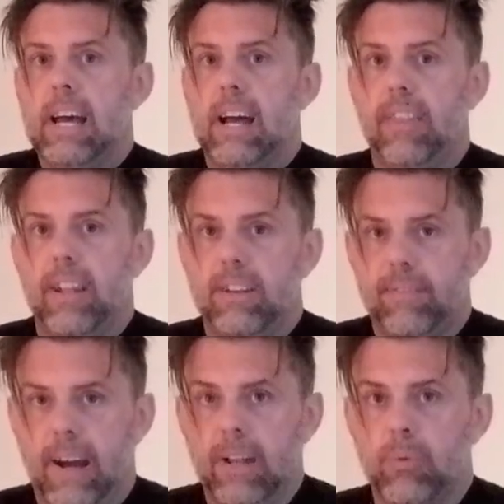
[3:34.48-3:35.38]
and then your
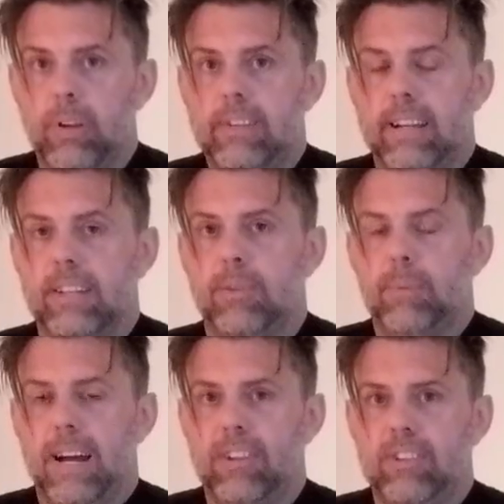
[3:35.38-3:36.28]
final retailer's
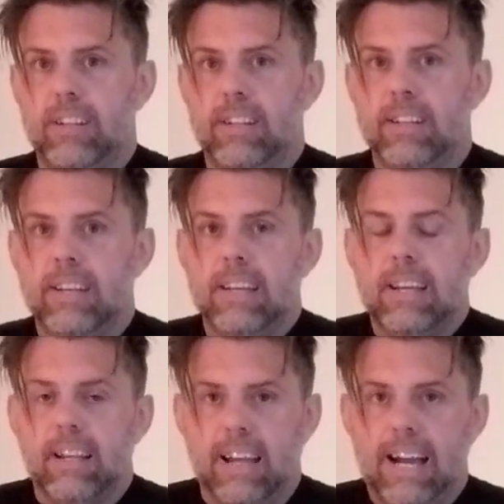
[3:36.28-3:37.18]
margin,
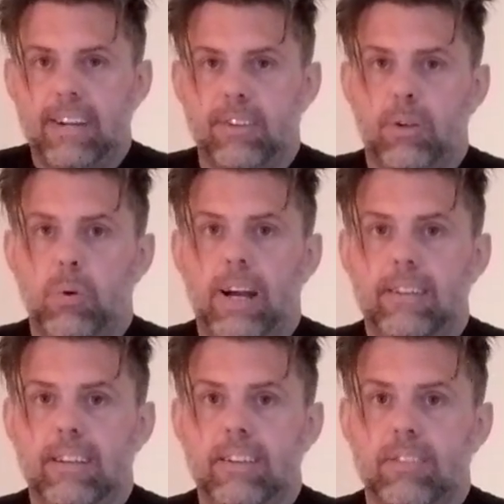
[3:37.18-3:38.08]
added
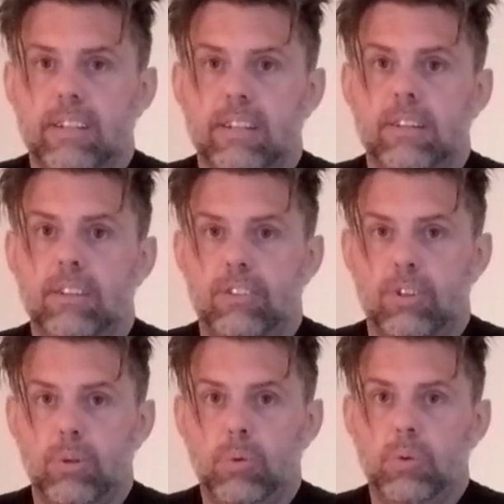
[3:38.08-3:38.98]
quite easily
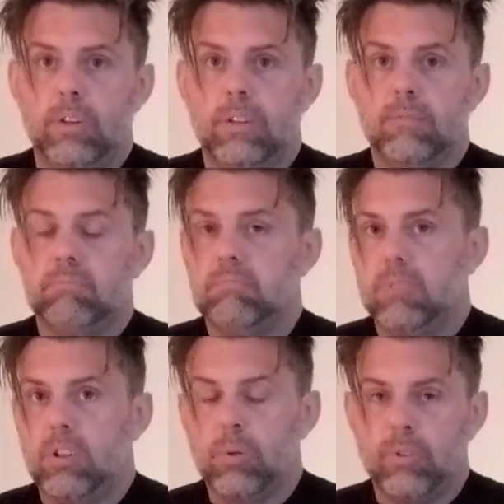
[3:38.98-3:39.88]
to
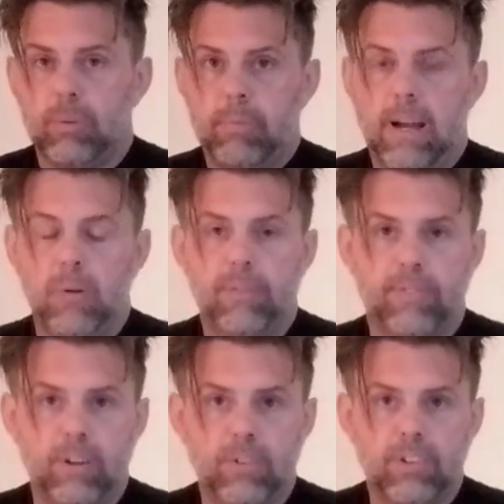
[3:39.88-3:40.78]
£200,
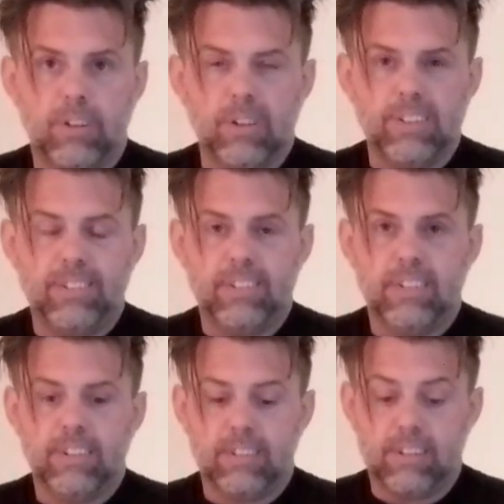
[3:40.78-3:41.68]
$300
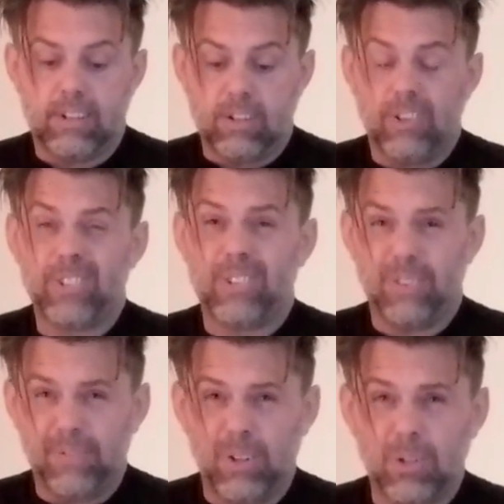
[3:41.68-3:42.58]
to the cost of
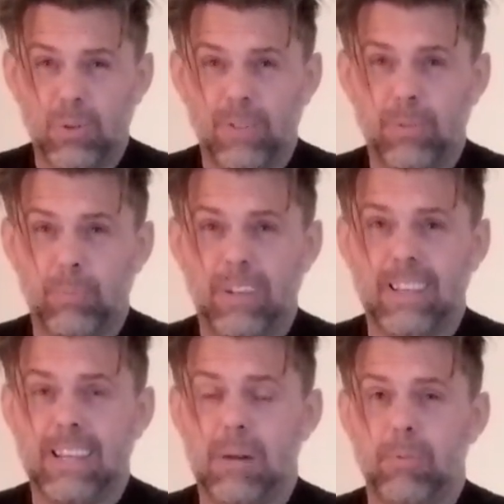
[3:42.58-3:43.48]
a 412 speaker
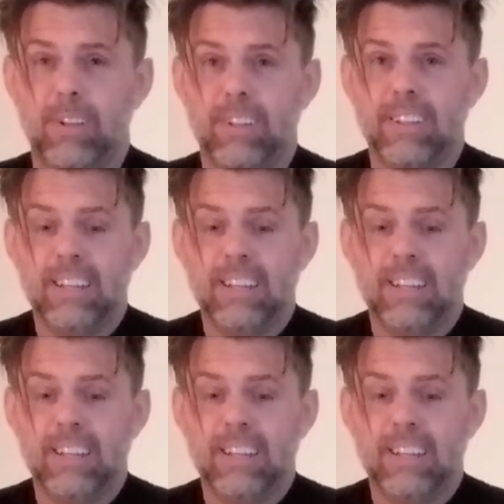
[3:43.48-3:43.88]
cabinet.